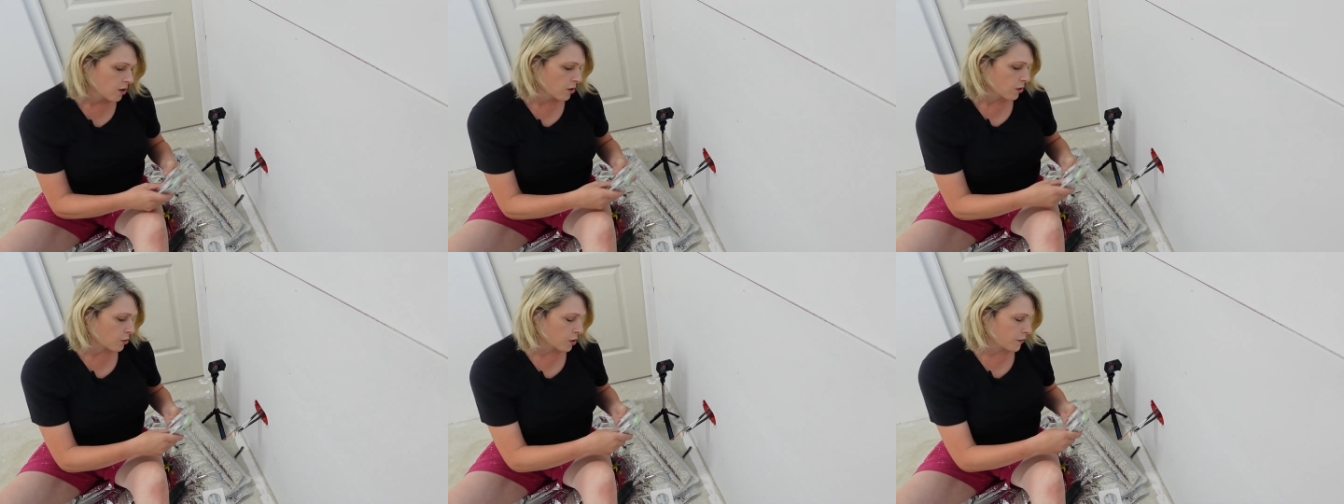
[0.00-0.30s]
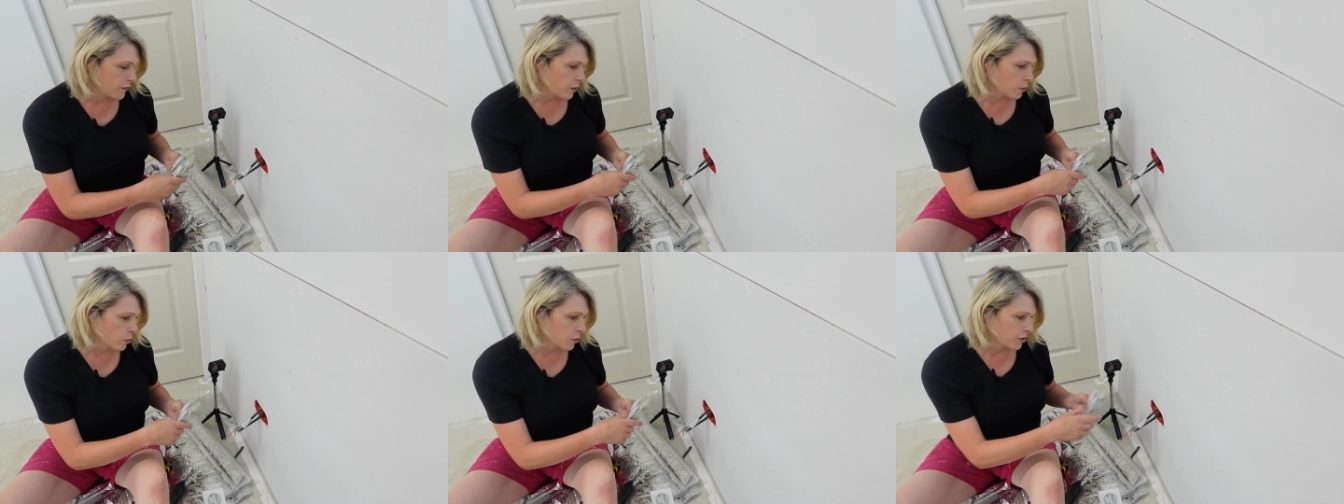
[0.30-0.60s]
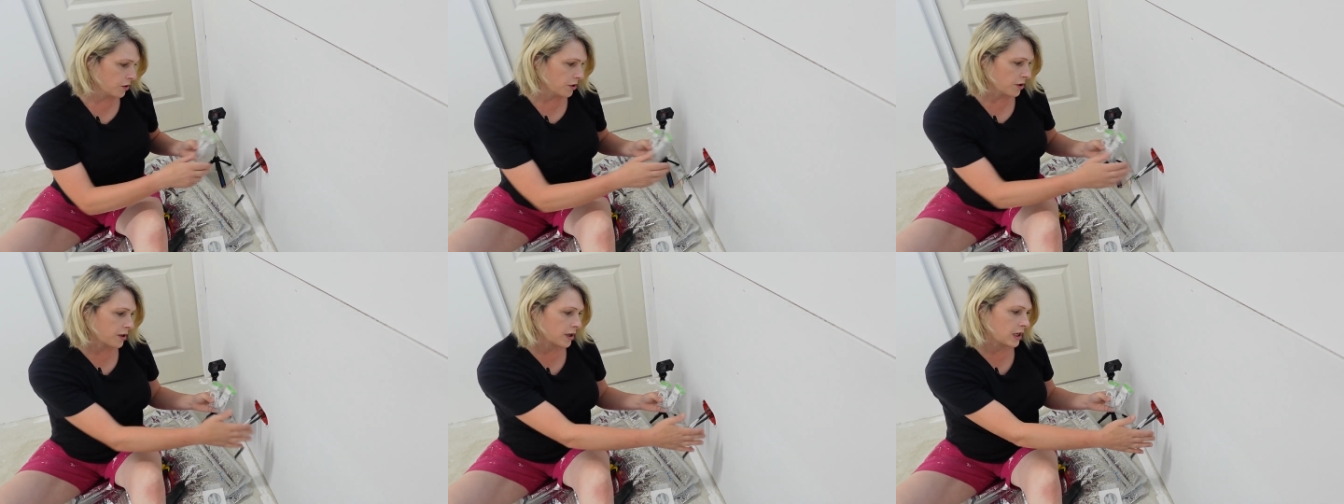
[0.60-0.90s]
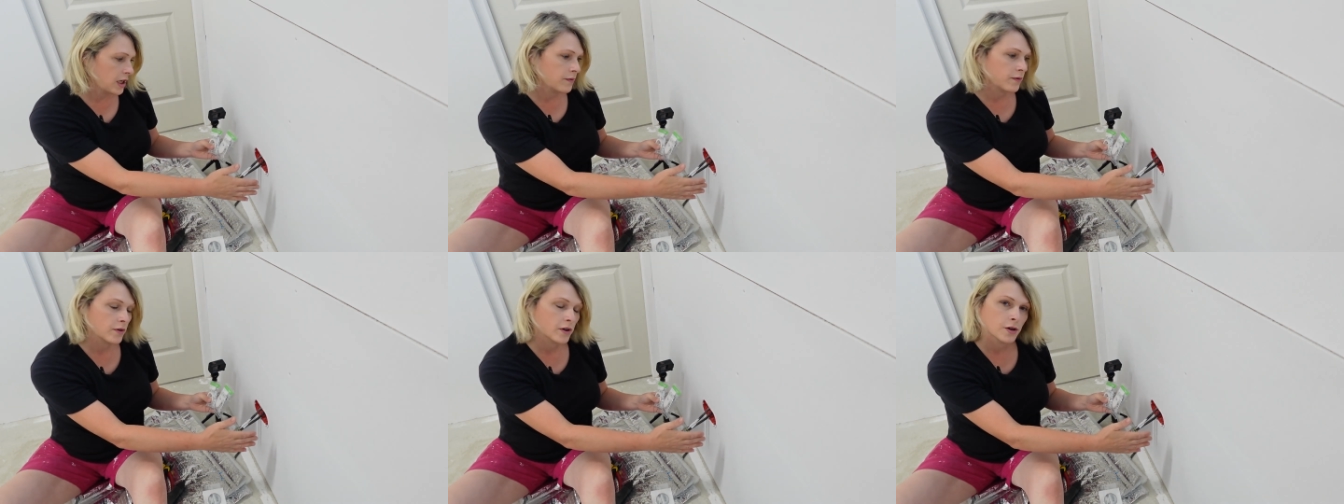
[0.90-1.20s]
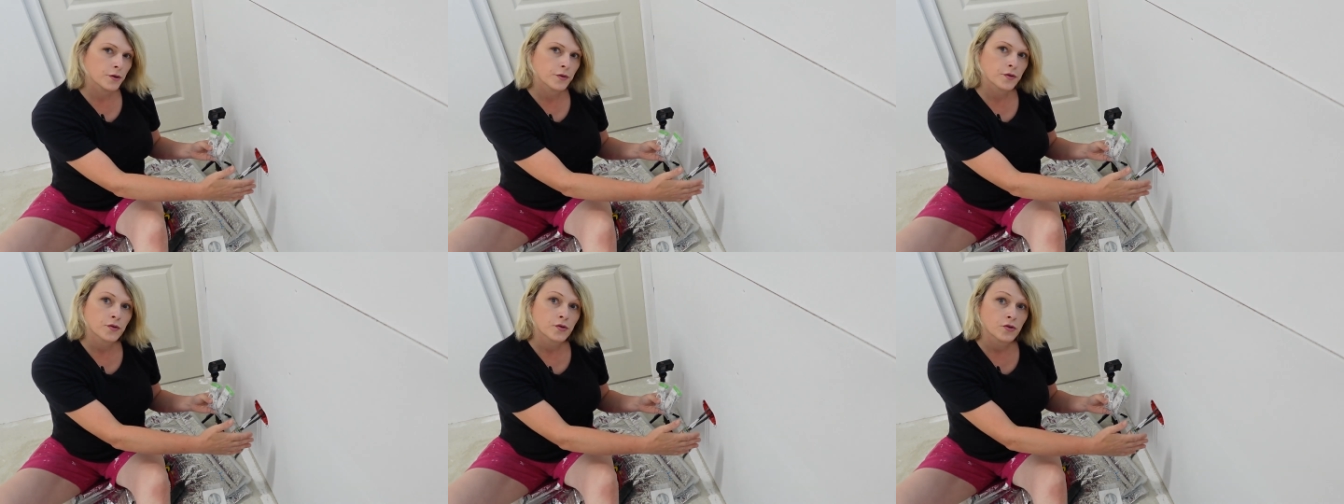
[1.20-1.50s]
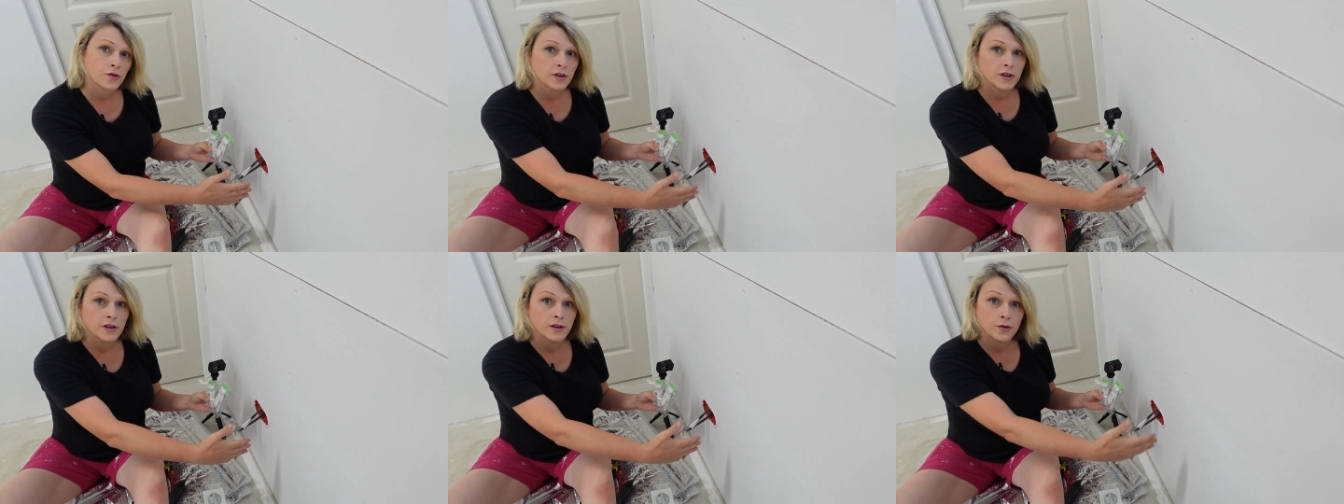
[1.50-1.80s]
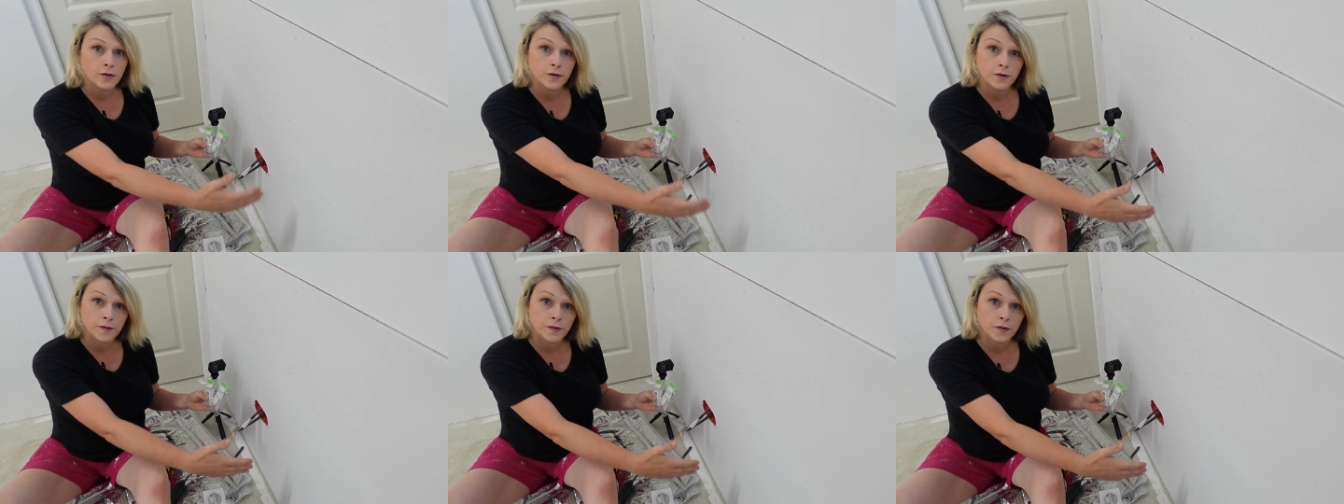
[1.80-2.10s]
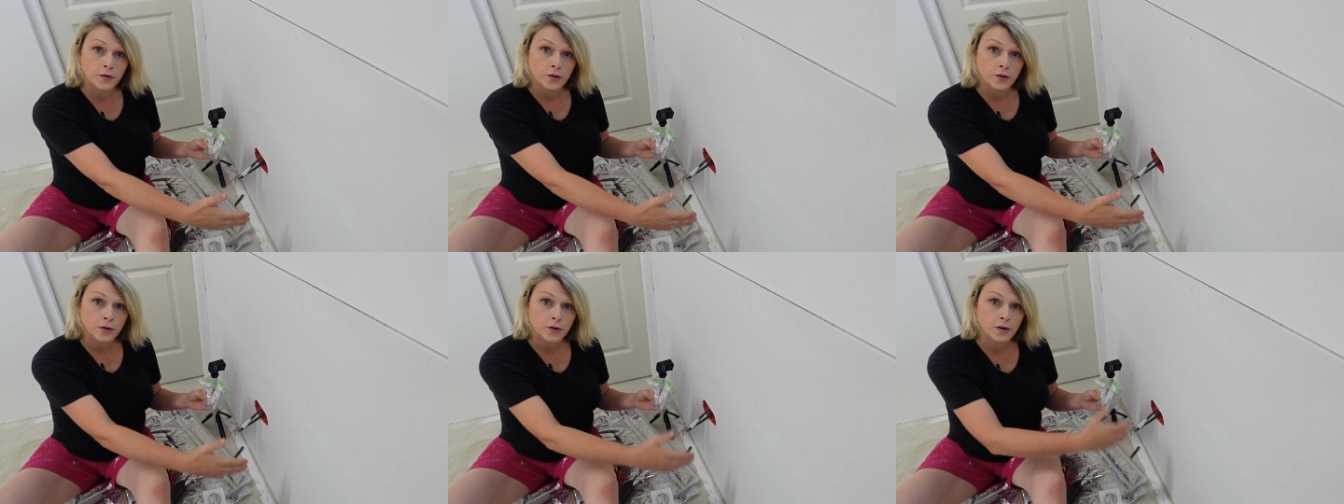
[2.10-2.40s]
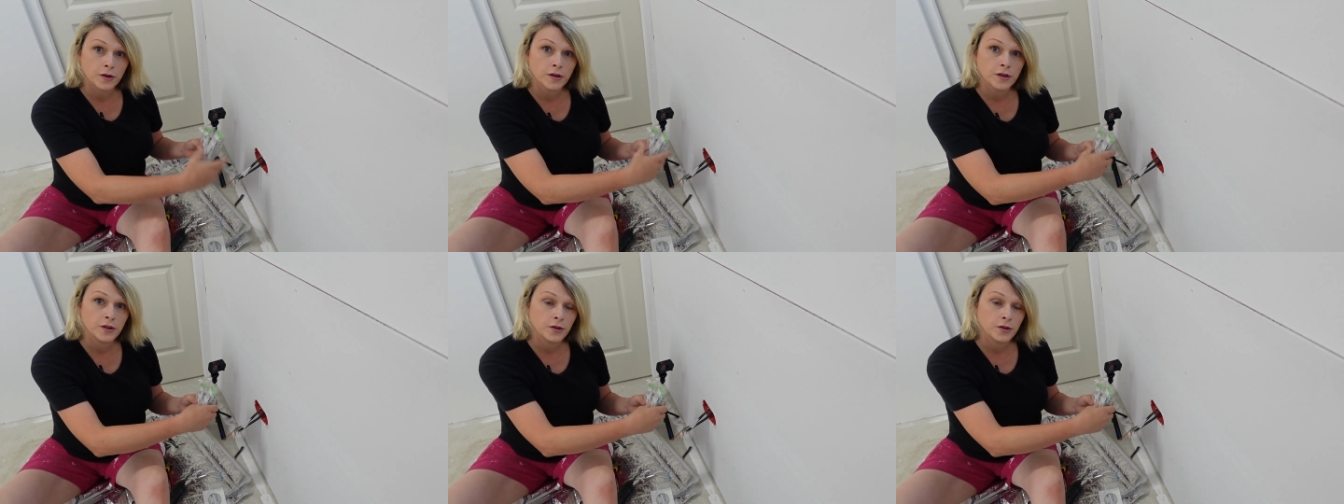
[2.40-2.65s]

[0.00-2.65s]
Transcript: Or if you want, you can even go three or four.